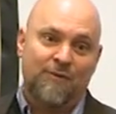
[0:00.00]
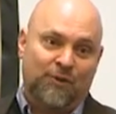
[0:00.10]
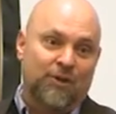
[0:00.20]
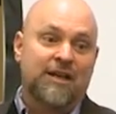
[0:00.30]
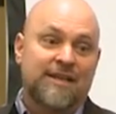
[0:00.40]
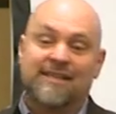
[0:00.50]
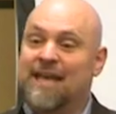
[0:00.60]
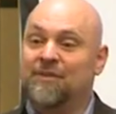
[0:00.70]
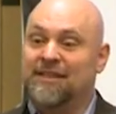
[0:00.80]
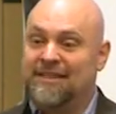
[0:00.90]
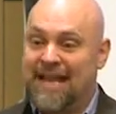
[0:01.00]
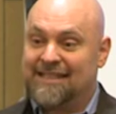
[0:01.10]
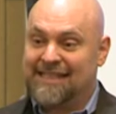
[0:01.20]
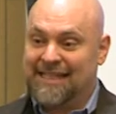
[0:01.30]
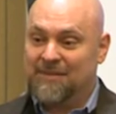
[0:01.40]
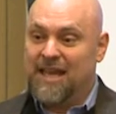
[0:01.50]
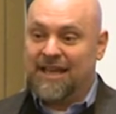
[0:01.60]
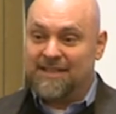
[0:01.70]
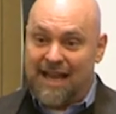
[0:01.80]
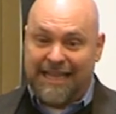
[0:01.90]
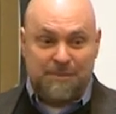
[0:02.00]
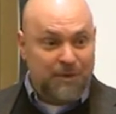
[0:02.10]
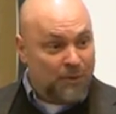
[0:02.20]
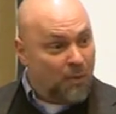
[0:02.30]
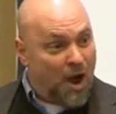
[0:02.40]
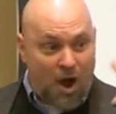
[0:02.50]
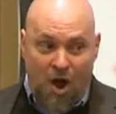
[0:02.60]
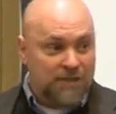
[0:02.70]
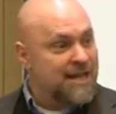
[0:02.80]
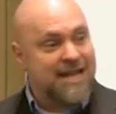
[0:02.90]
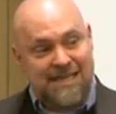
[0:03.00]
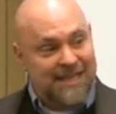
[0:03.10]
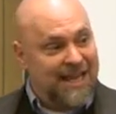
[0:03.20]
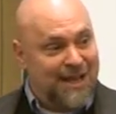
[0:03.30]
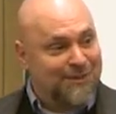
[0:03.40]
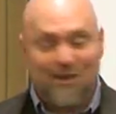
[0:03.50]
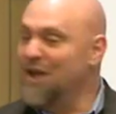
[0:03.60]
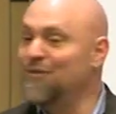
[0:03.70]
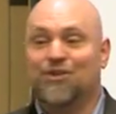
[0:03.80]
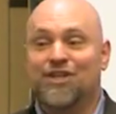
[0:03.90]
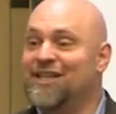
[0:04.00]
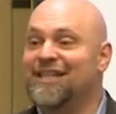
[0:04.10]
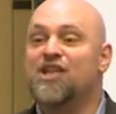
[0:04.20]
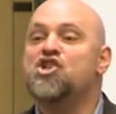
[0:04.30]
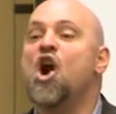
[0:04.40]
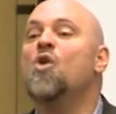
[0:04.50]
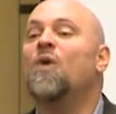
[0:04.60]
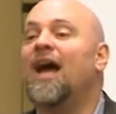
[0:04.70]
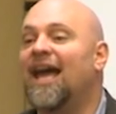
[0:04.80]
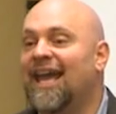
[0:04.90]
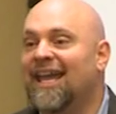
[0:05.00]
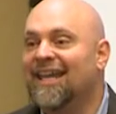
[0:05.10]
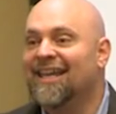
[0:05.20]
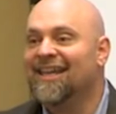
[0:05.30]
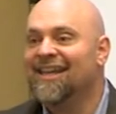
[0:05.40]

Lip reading: Florida severed the testing. Kentucky's put a halt on anything else. Virginia said, no way.